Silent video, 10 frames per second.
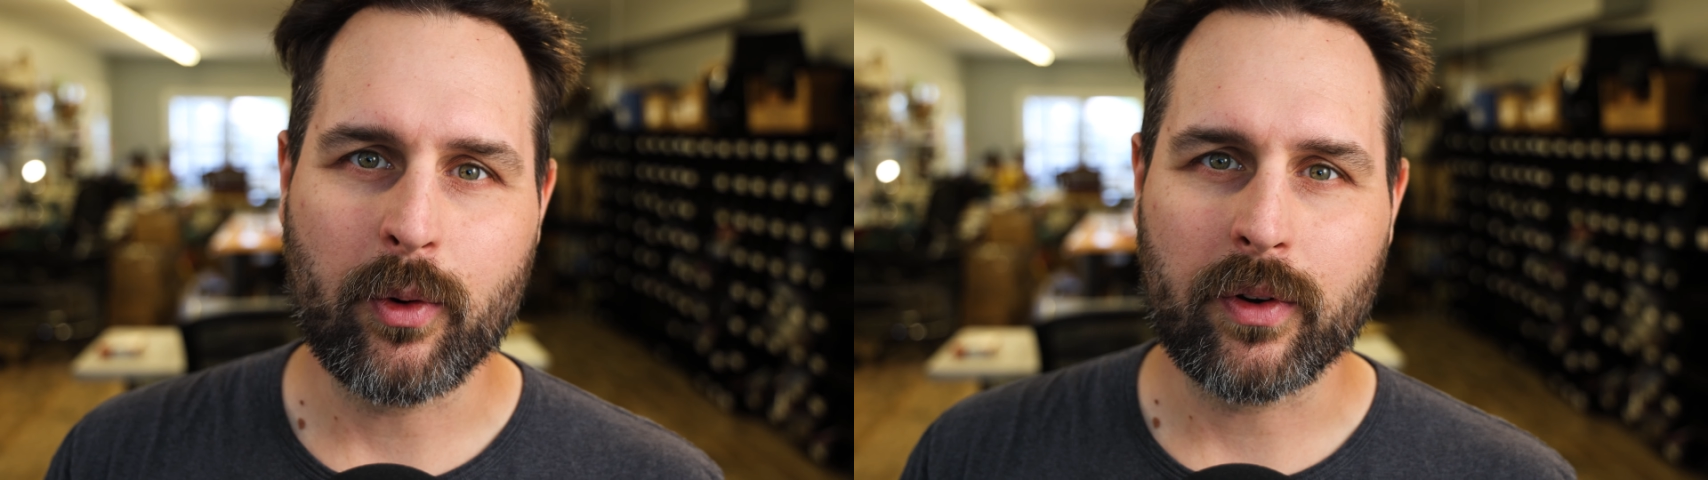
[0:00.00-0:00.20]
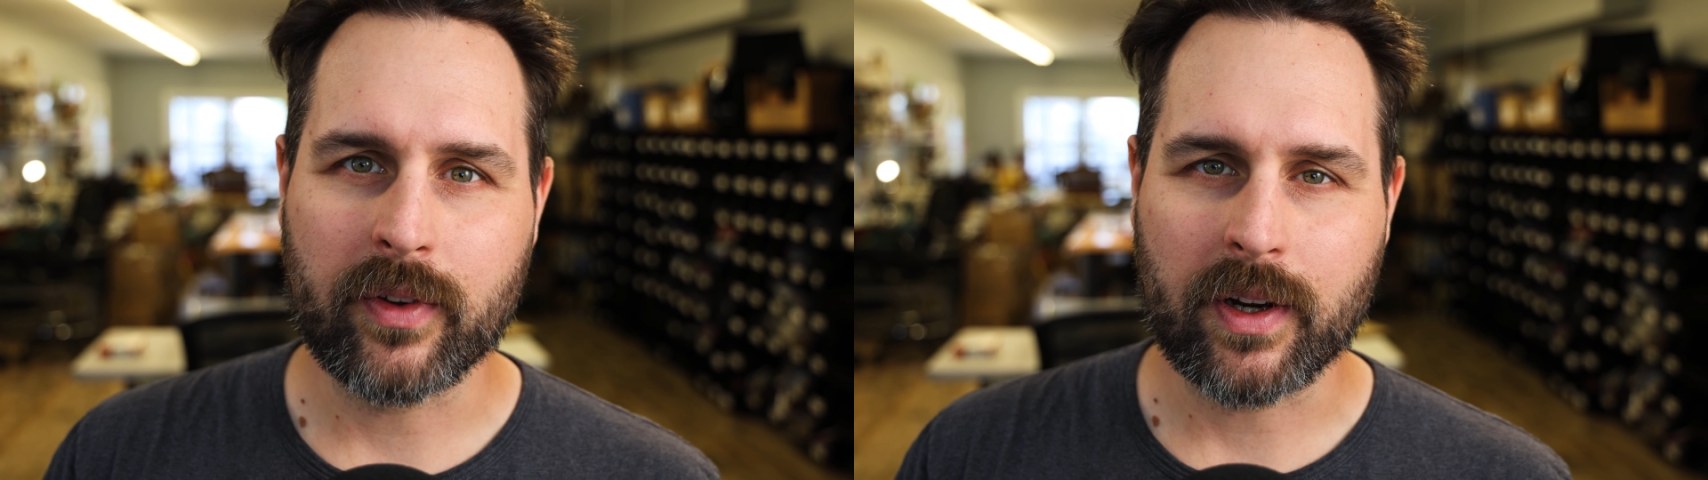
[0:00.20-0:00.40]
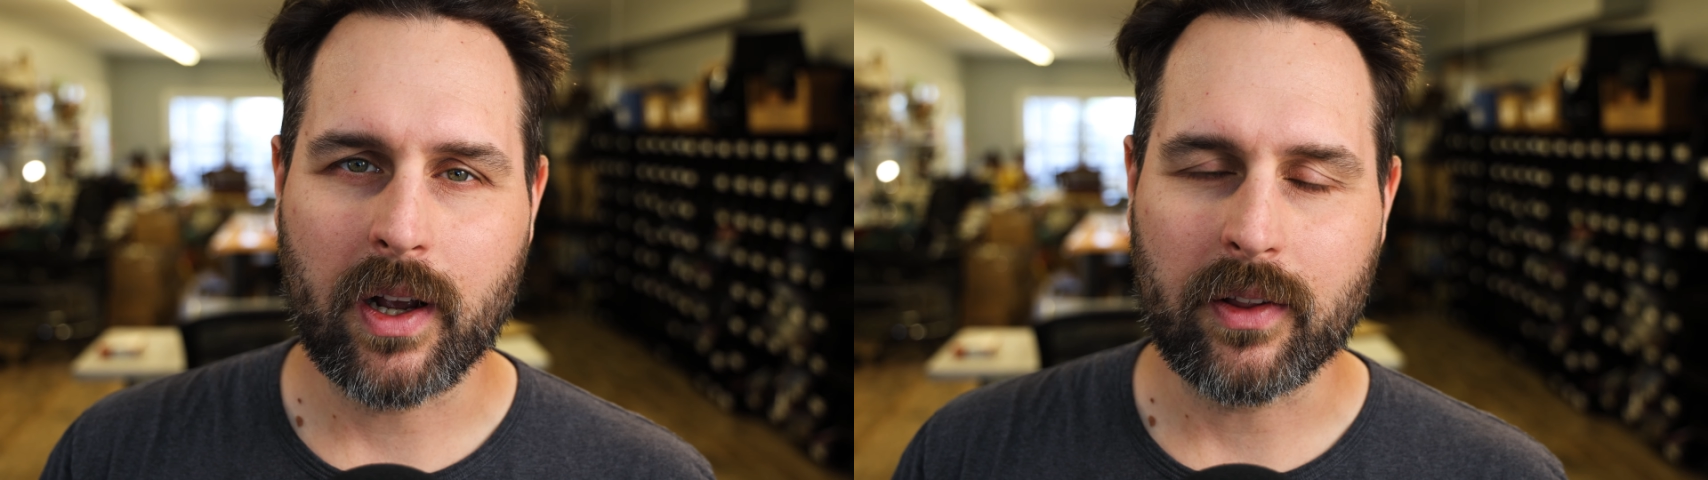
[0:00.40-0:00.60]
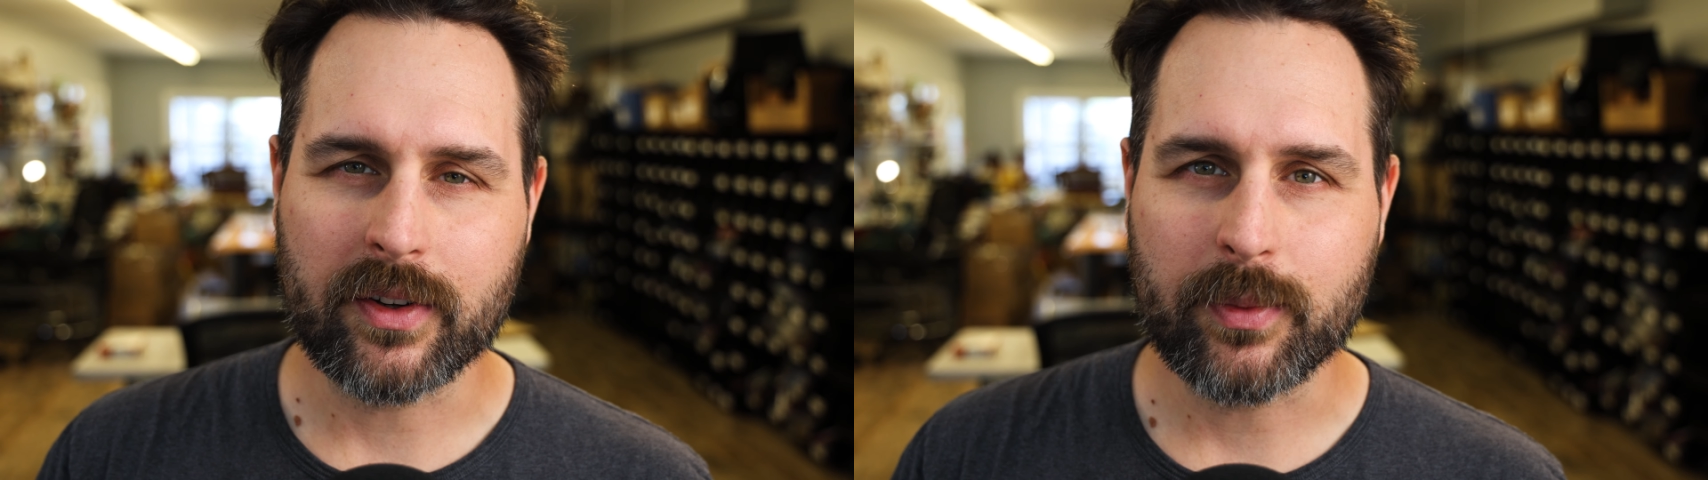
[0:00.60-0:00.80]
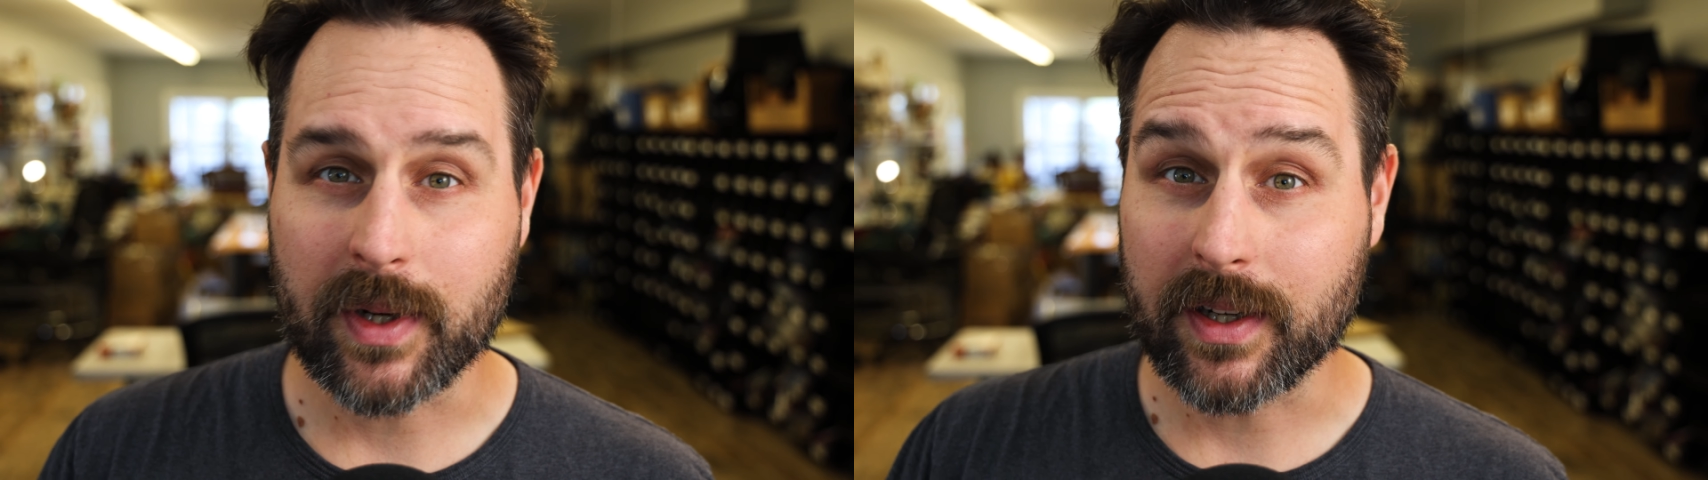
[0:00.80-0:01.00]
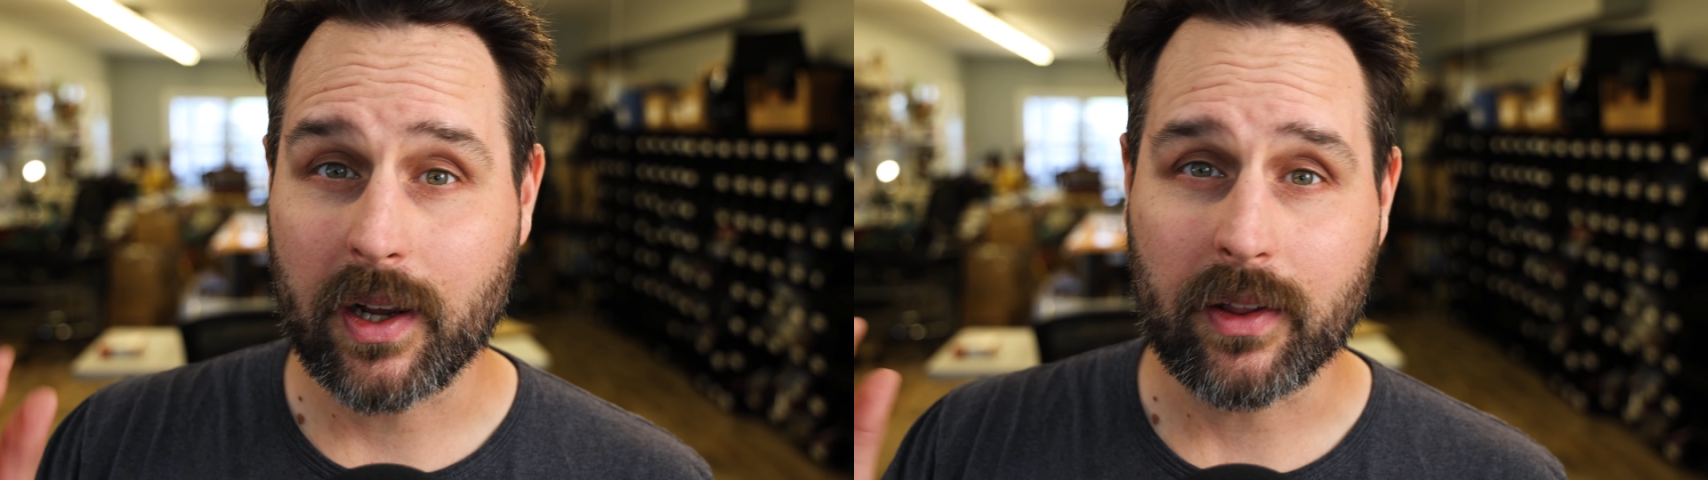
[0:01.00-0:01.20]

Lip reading: Cordovan colors. We did